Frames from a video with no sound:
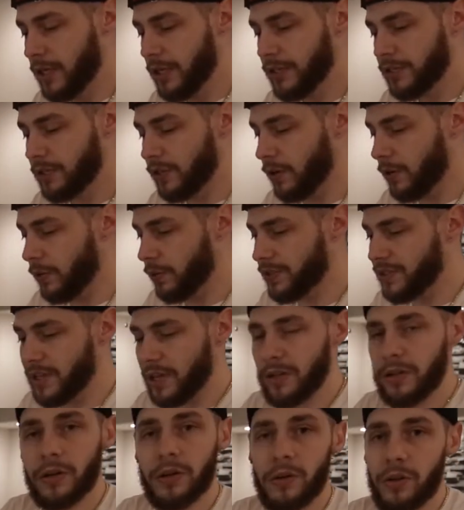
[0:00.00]
So
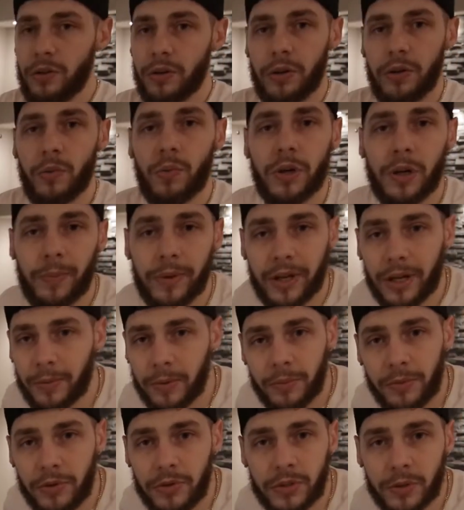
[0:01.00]
say you're, you know, you want to become
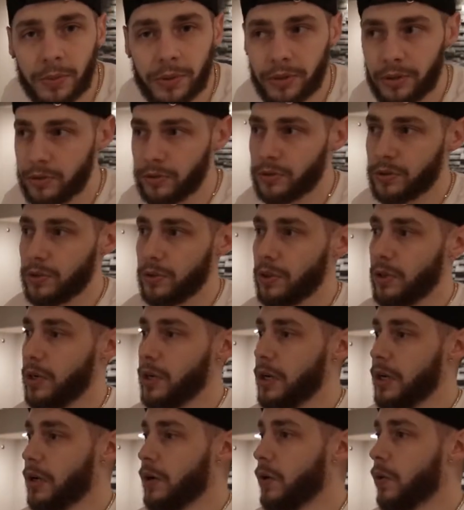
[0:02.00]
a music producer
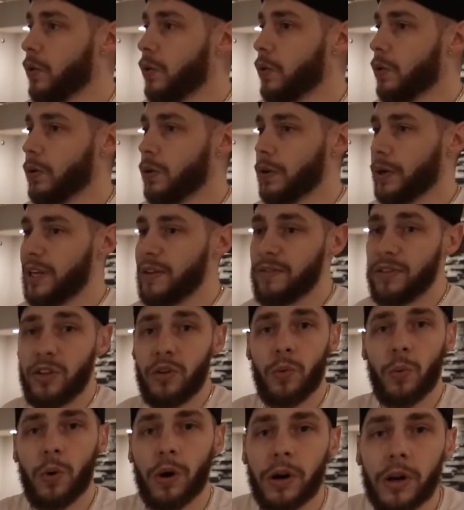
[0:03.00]
or even
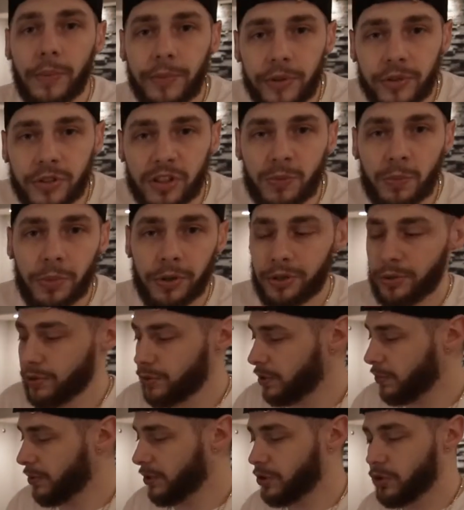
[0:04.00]
you were a music
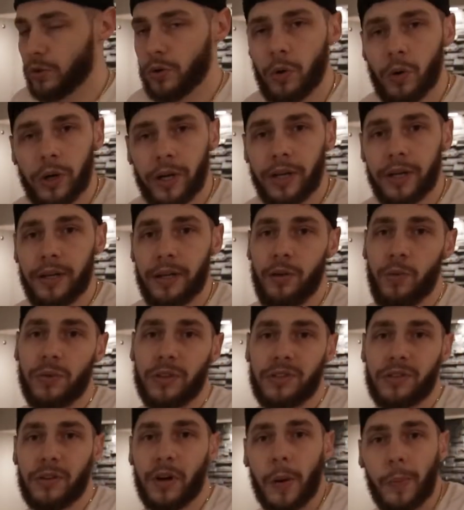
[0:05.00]
producer but you quit and you
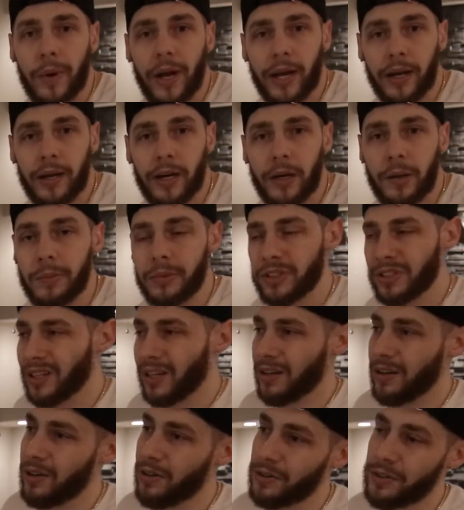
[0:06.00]
want to start back up but you're
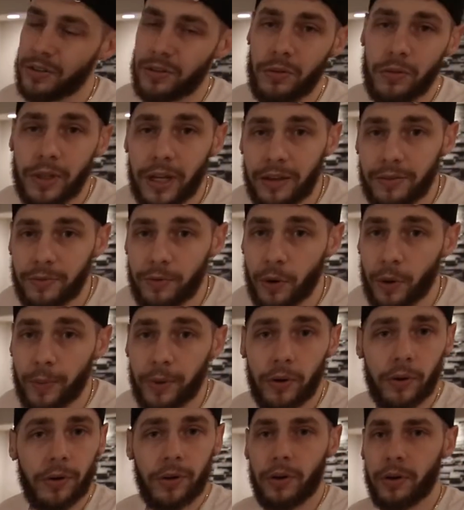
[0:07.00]
like oh it's too late for
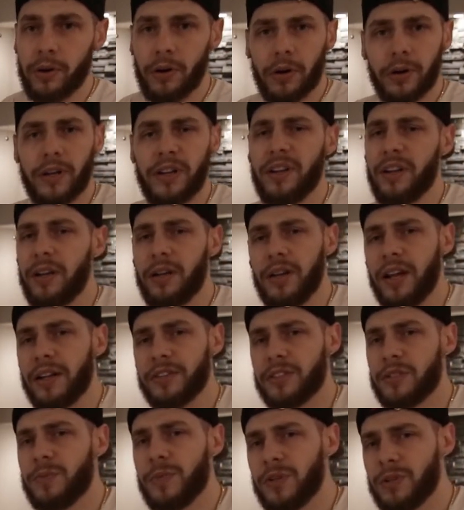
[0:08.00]
me or you're an artist and
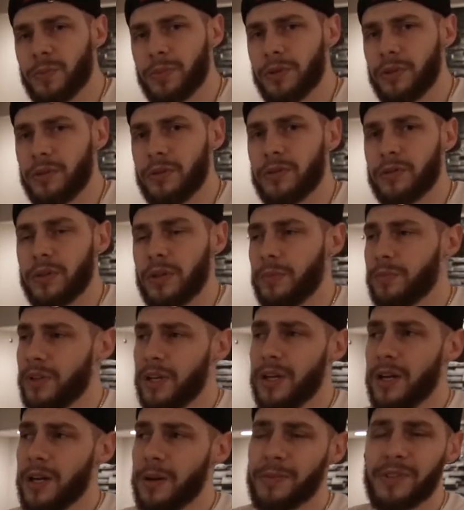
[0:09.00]
not just music producer i'm
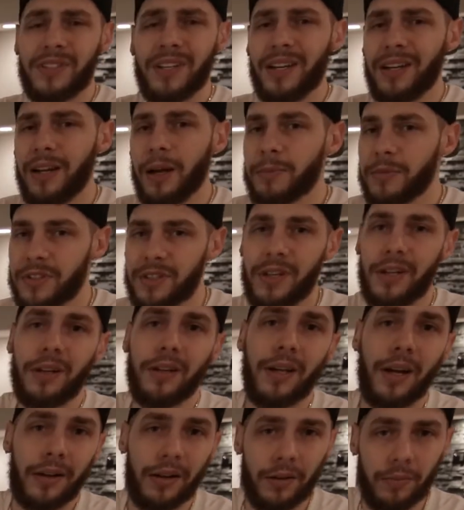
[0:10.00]
just saying i'm just saying a
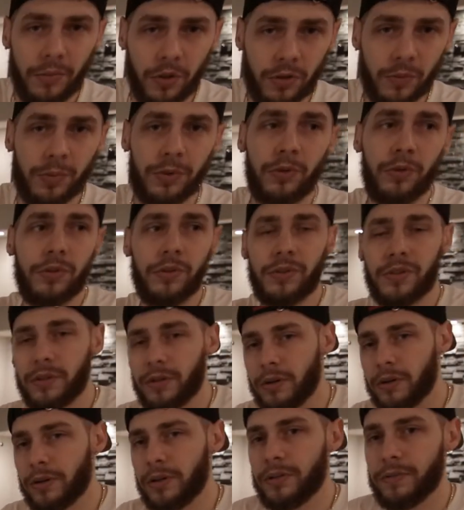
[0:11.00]
lot of music producers
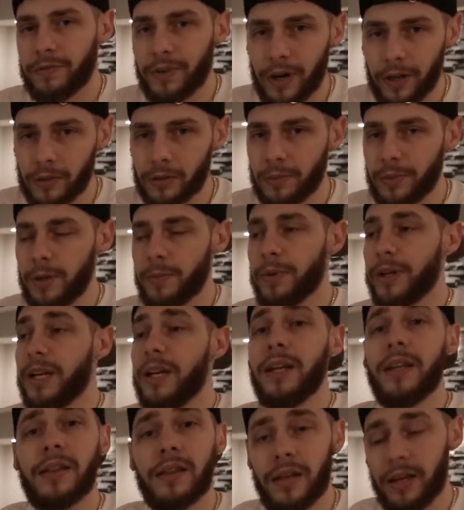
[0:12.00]
and artists follow me but
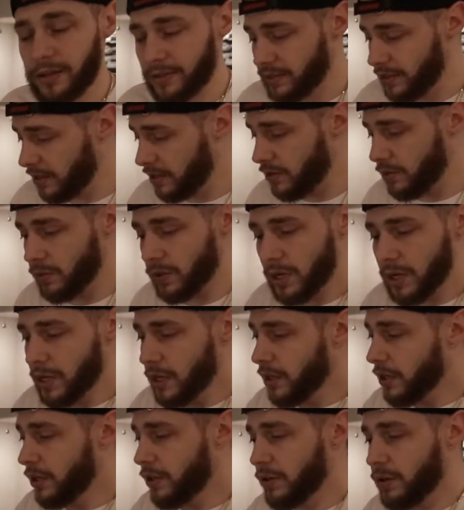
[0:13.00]
anything say you
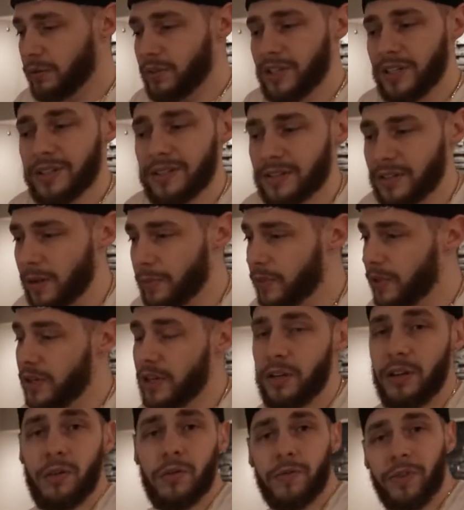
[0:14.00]
you know did something
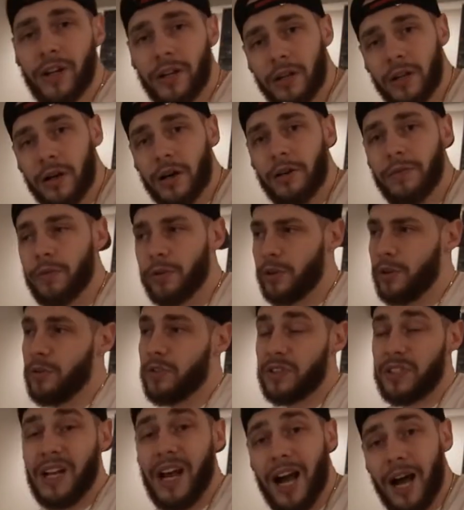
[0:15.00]
and you fell off or you
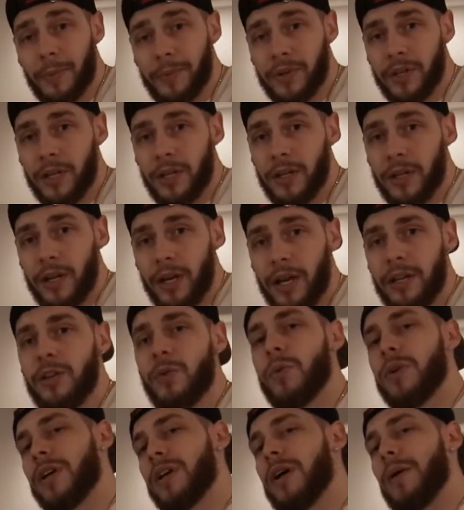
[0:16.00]
stopped and you
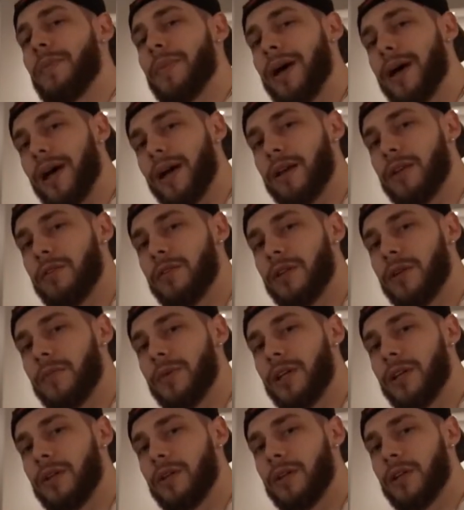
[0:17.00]
want to come back you know what i
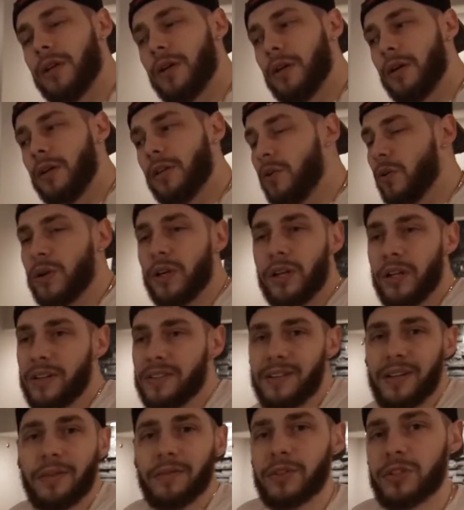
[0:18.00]
mean you can
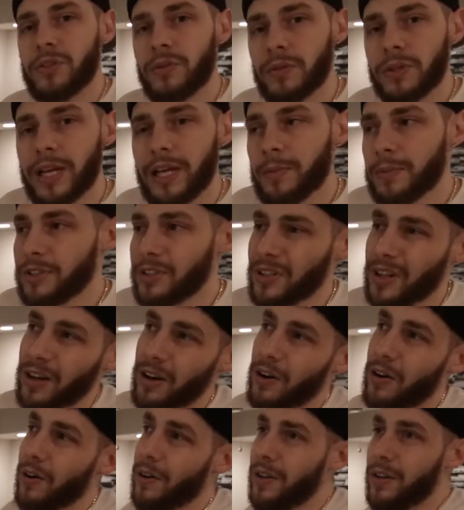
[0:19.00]
it's never too late but you're like
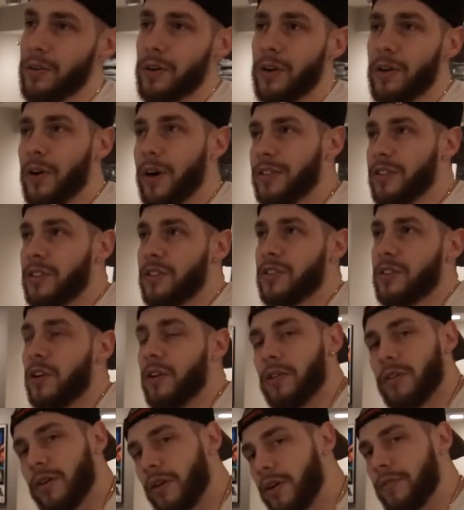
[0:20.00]
oh you know i just
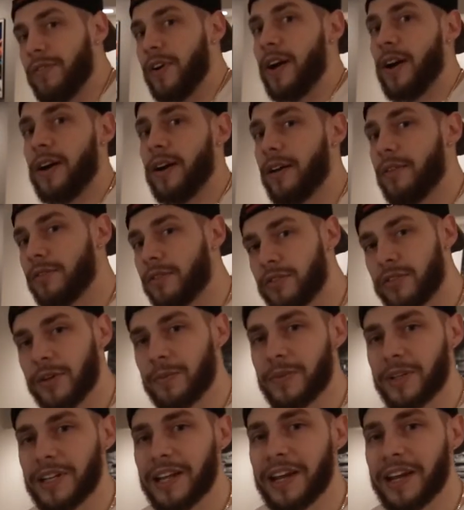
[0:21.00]
turned 35 or something